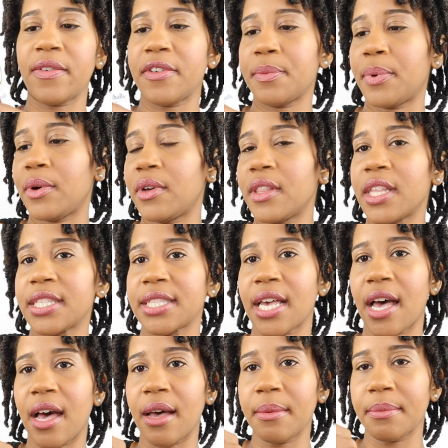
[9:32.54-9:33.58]
if you pull this
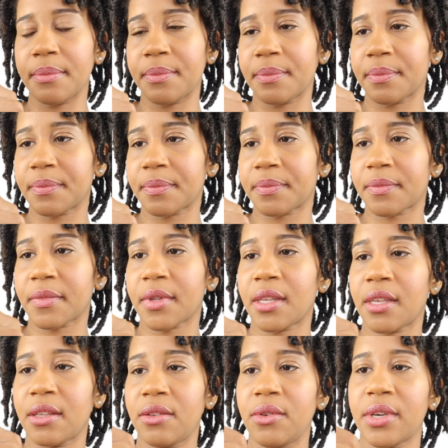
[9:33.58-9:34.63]
up,
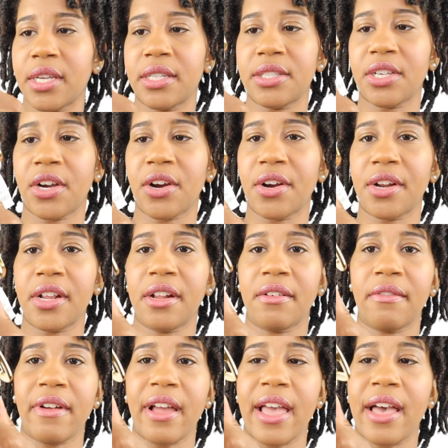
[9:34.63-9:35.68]
you can turn it
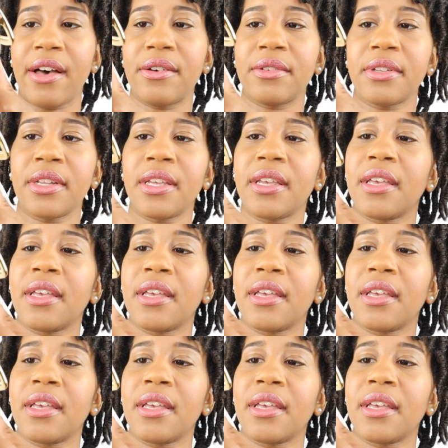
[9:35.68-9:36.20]
around